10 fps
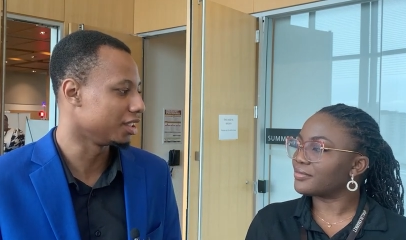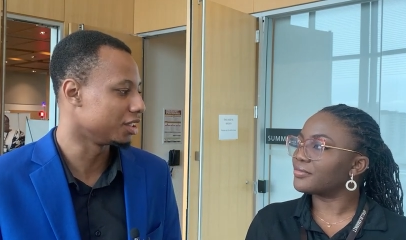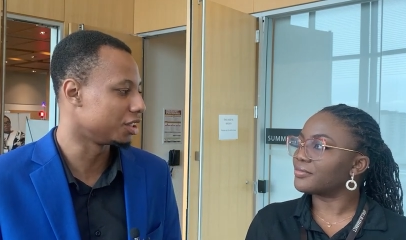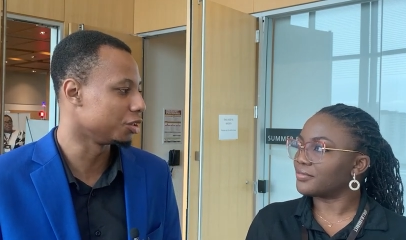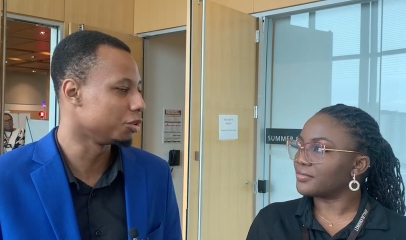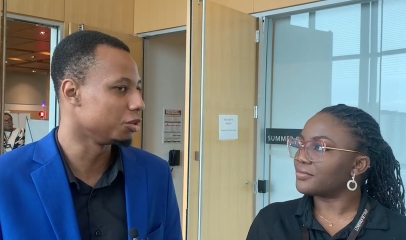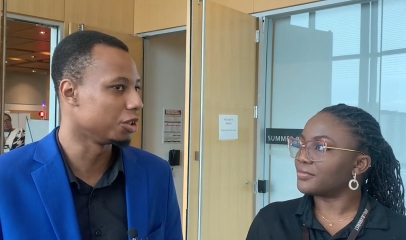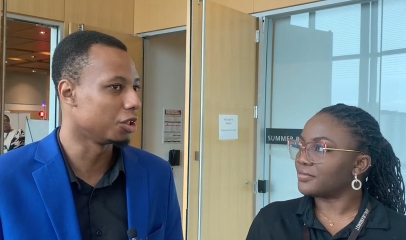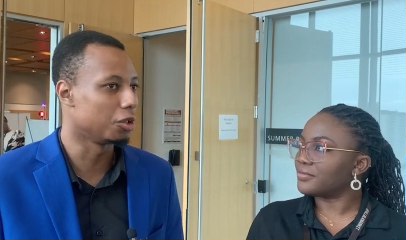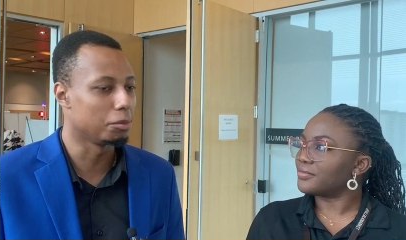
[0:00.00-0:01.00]

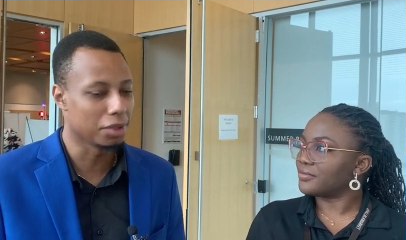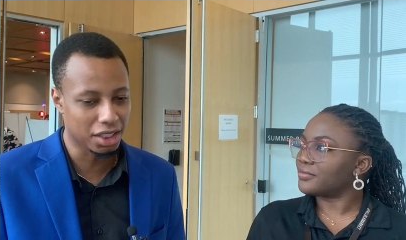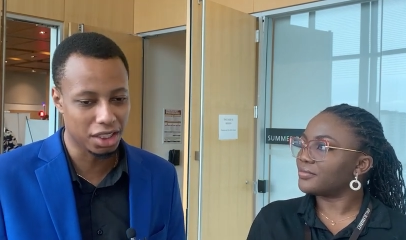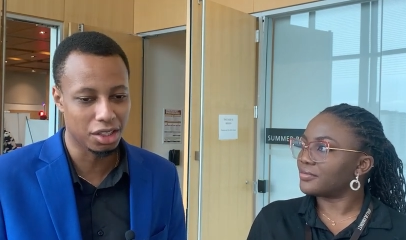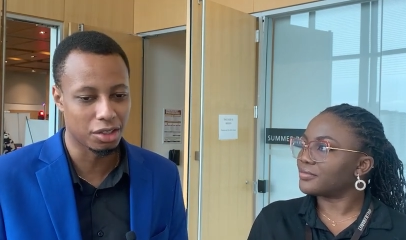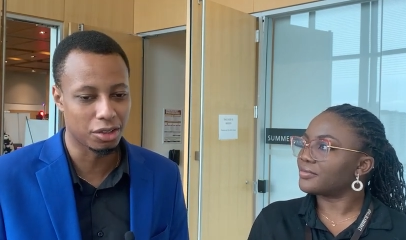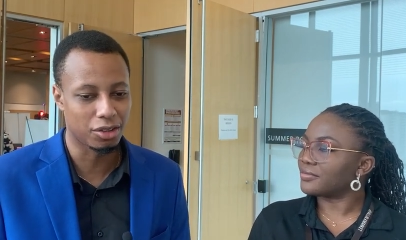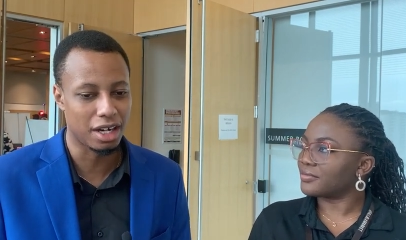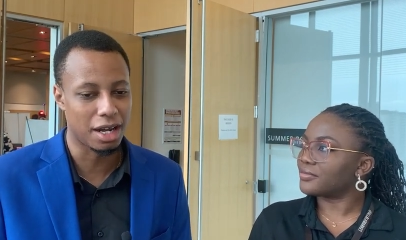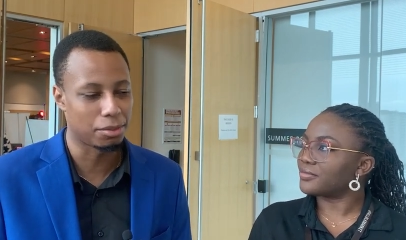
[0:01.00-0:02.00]
Speaker 1: to, be
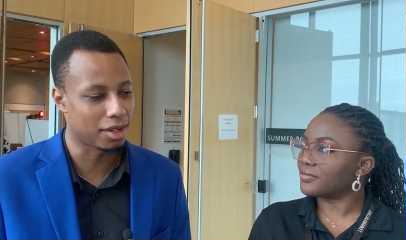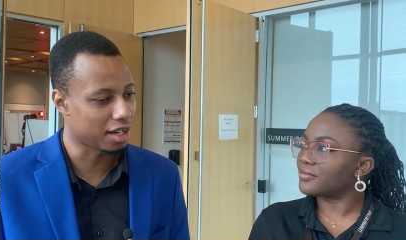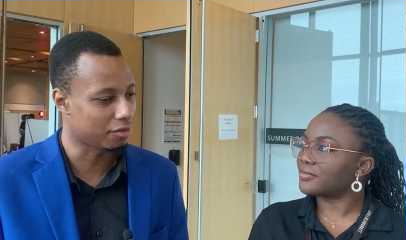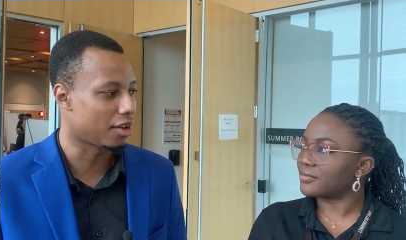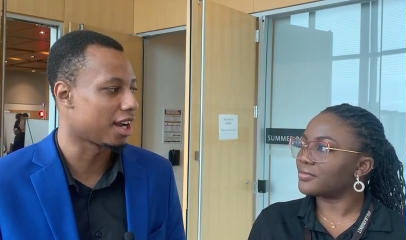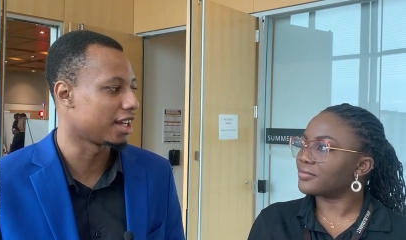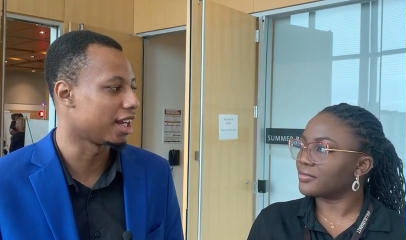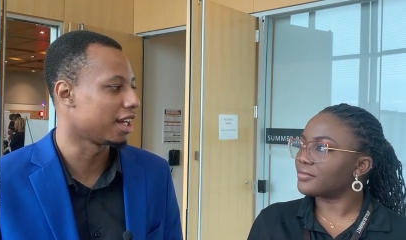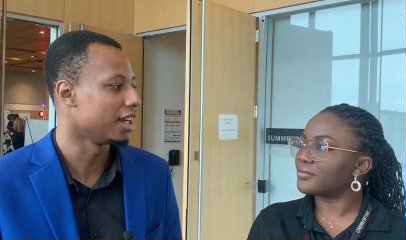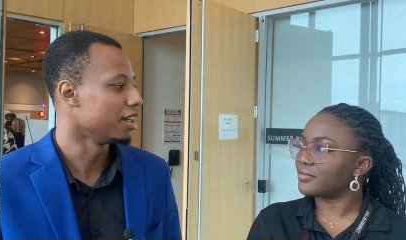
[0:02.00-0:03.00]
here at Black
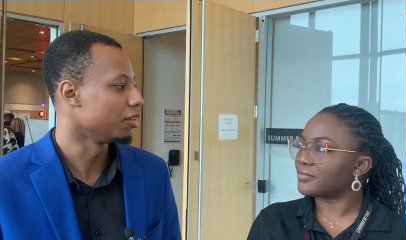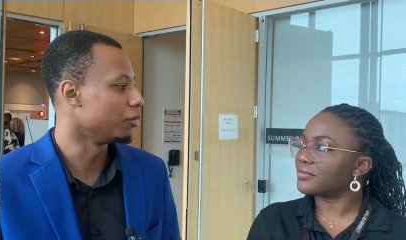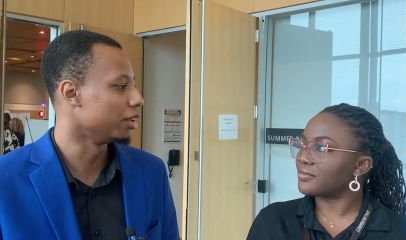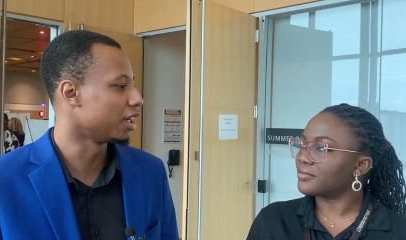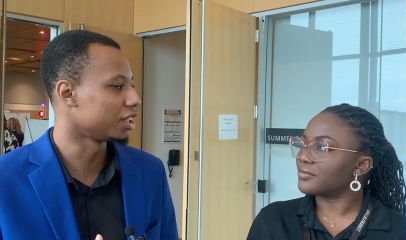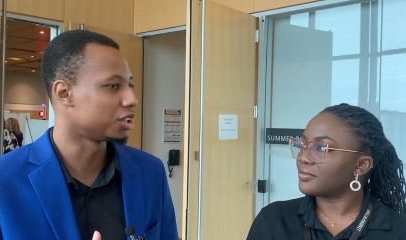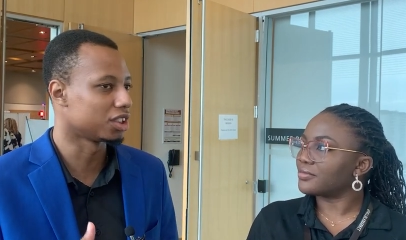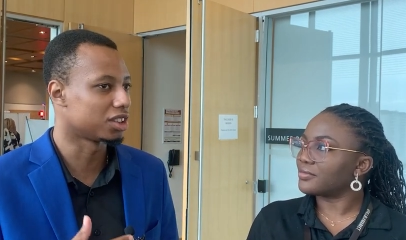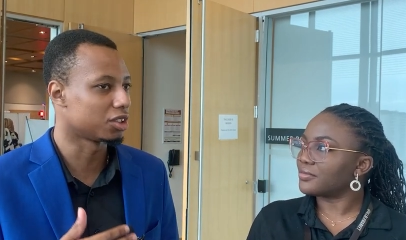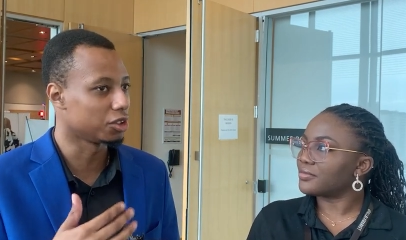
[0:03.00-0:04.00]
Friday with not
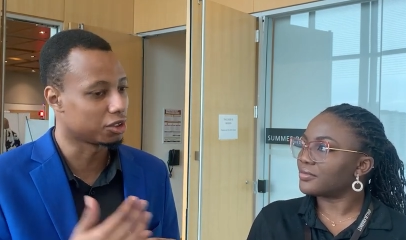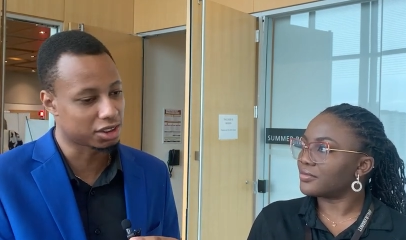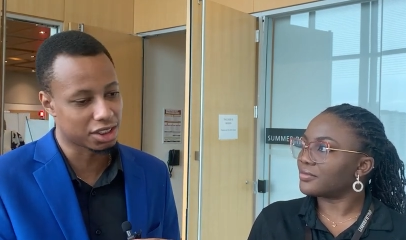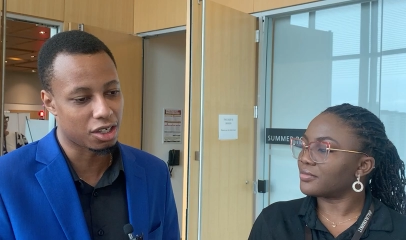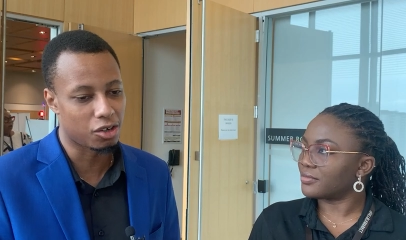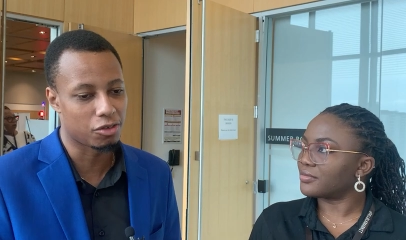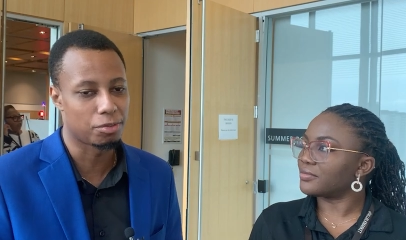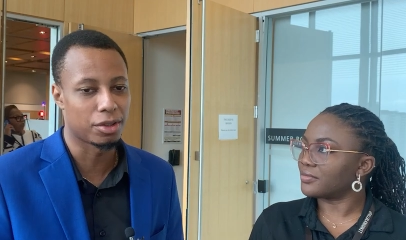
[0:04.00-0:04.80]
just yourself, but